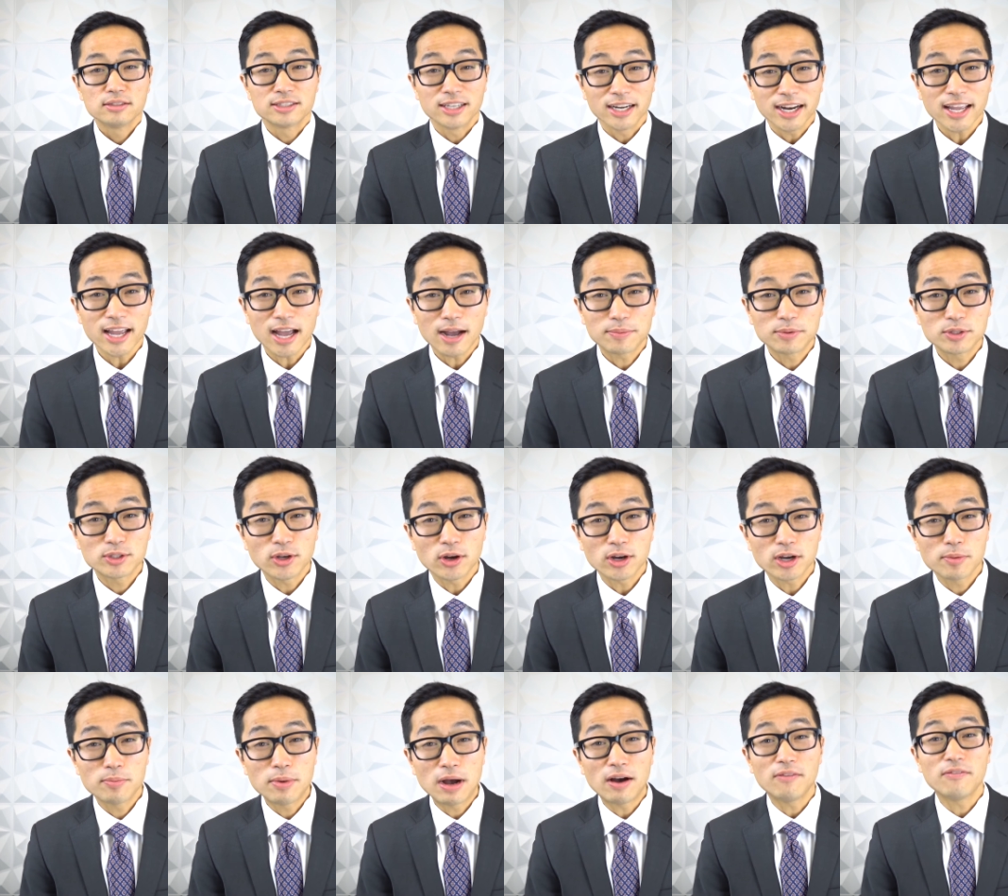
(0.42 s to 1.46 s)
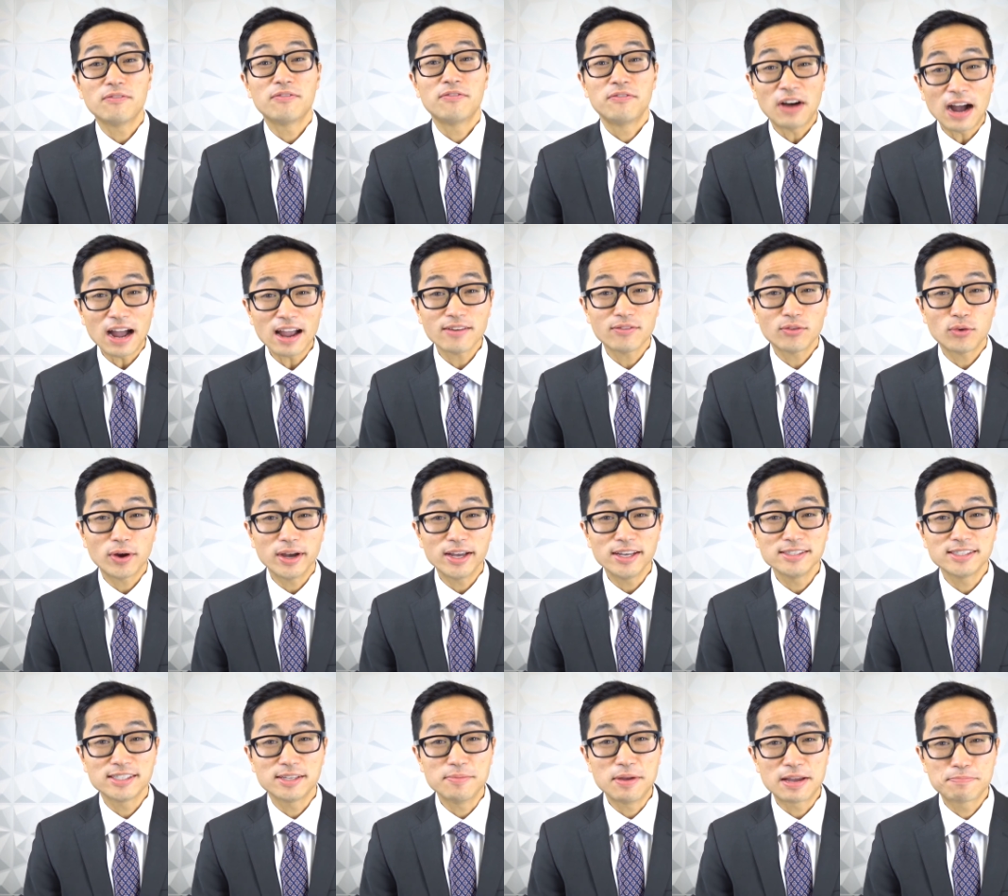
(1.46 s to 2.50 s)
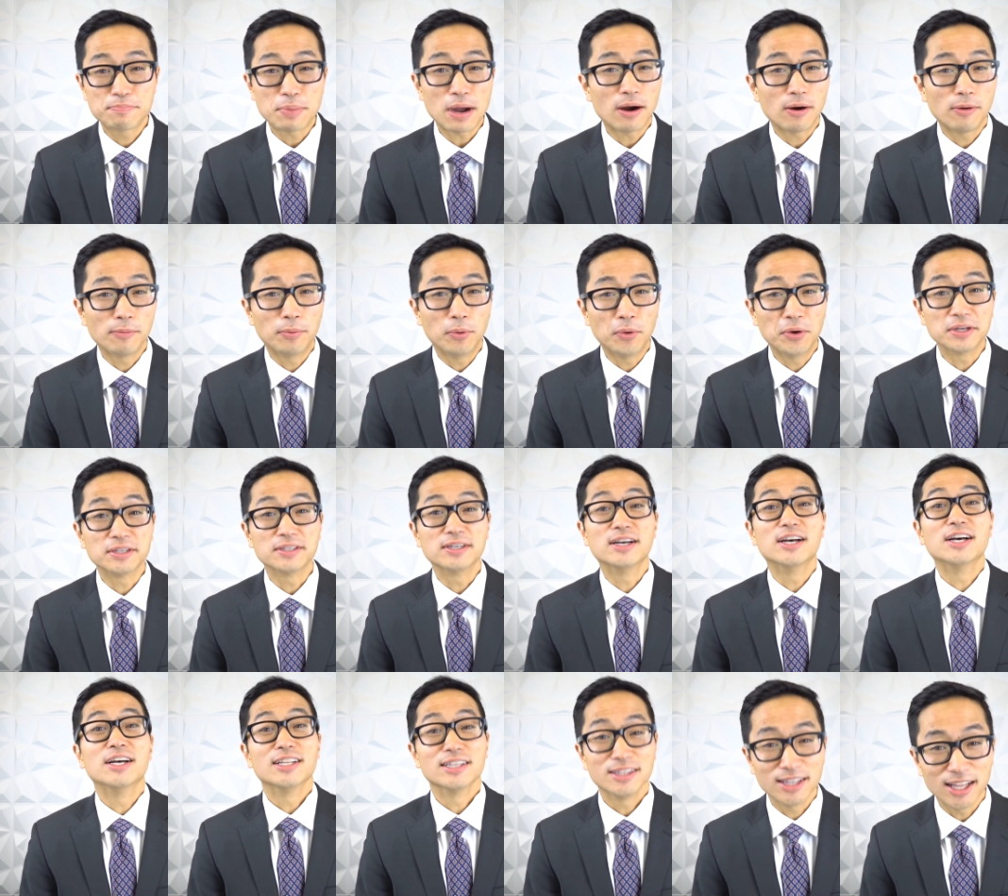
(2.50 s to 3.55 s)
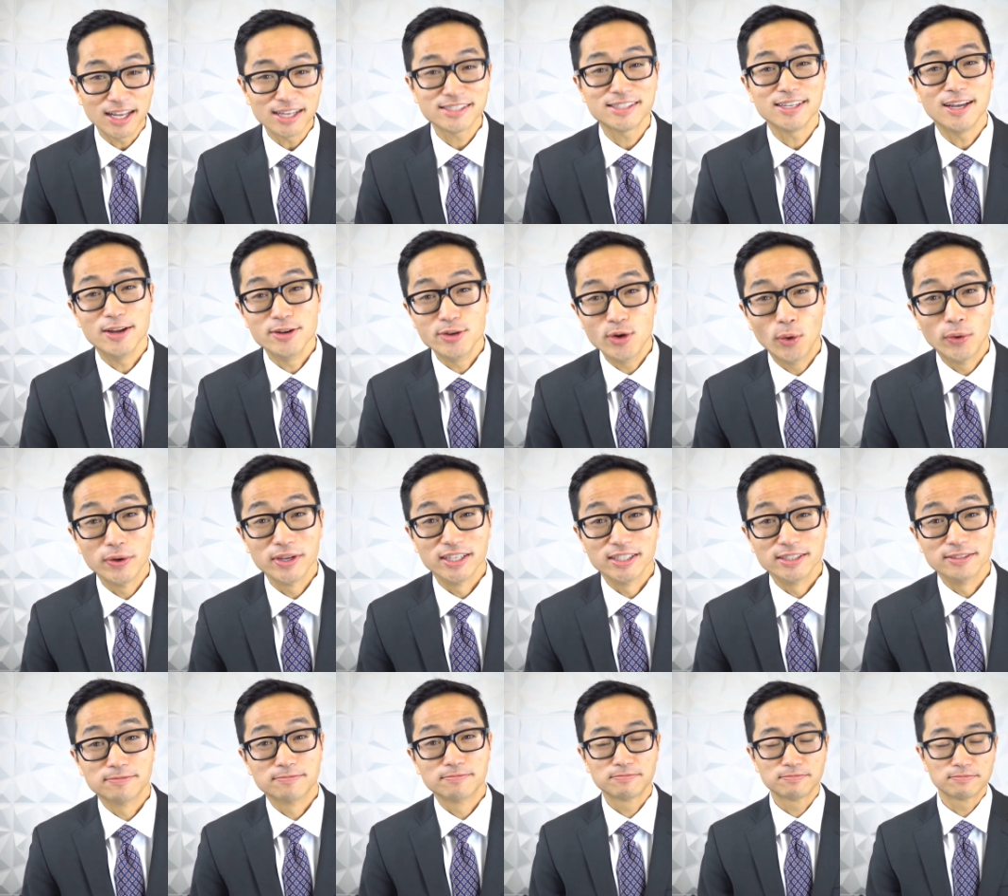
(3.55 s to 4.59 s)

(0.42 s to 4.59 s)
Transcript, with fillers: Today I'm going to talk about five ways to make PowerPoint less annoying.